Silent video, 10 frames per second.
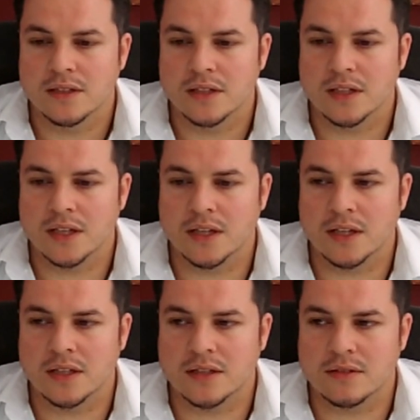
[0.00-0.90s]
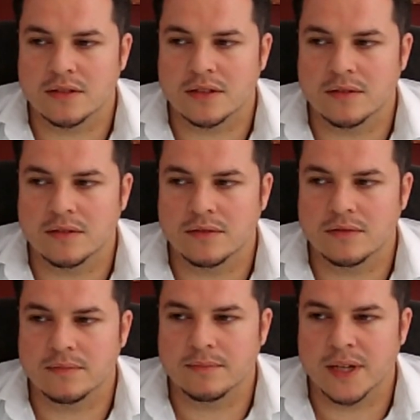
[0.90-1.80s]
it took
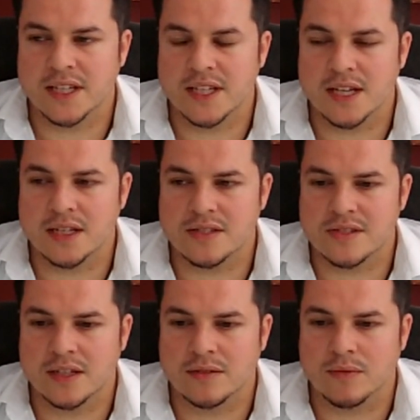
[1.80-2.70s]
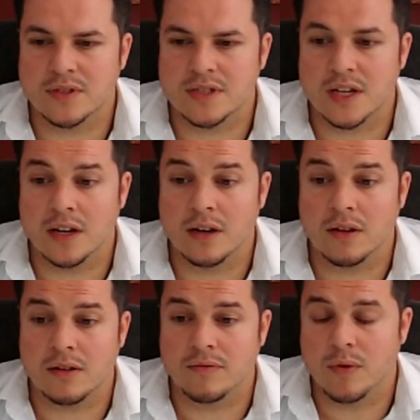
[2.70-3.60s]
many years. It was a lot
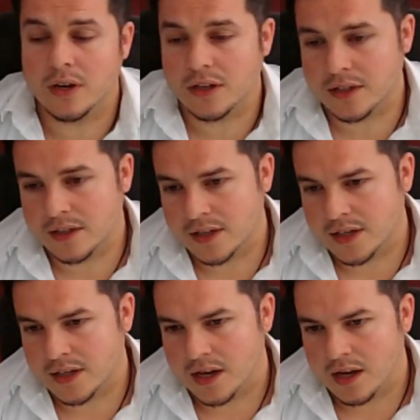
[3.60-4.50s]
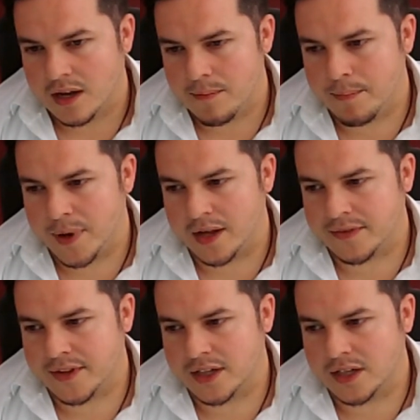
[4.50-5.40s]
of work,
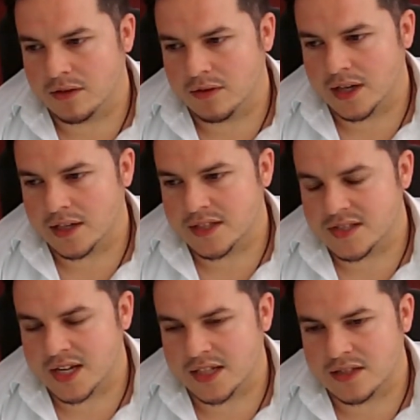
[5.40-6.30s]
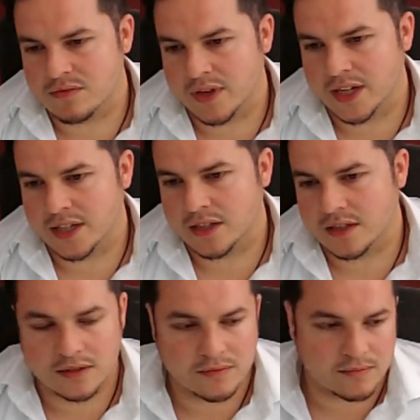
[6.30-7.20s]
but you know, I decided to really
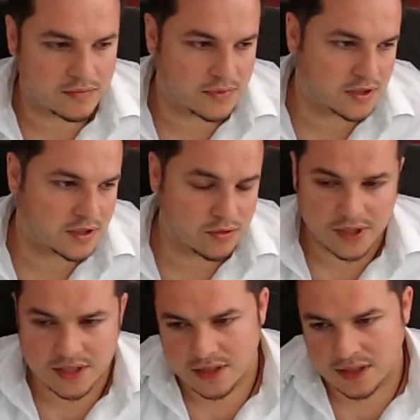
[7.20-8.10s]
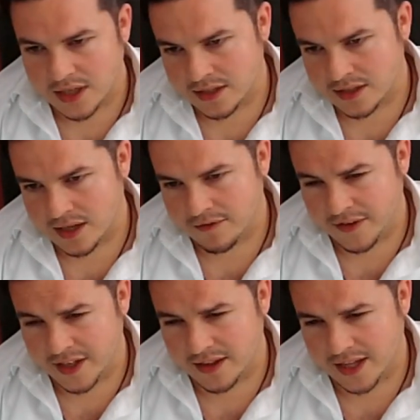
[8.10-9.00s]
do it, and I
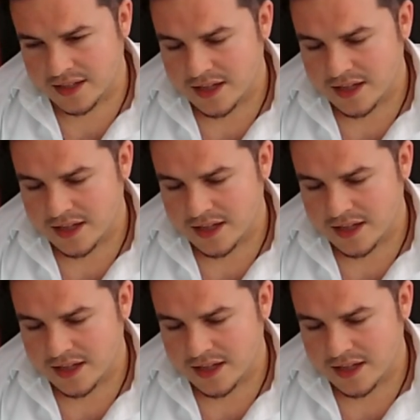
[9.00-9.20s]
feel that